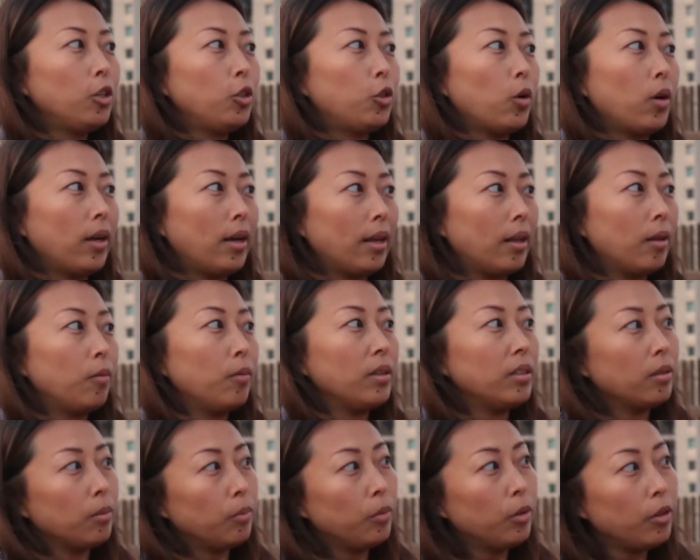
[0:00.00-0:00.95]
joining in
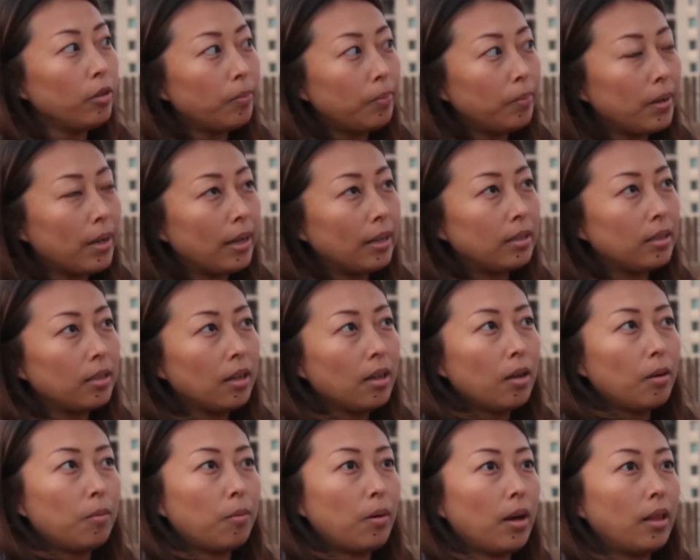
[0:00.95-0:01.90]
with the movement,
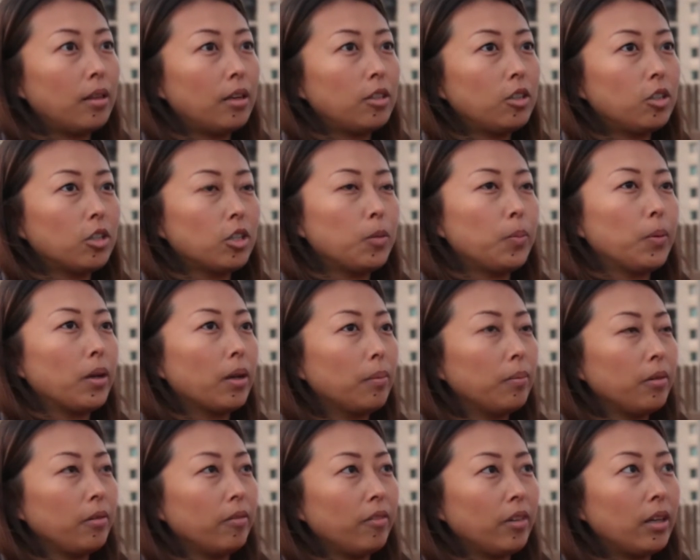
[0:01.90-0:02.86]
whether just
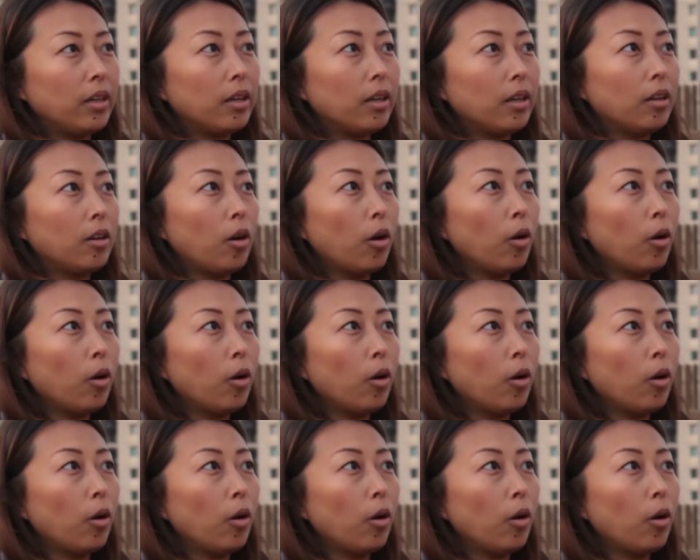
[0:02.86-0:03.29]
becoming vegan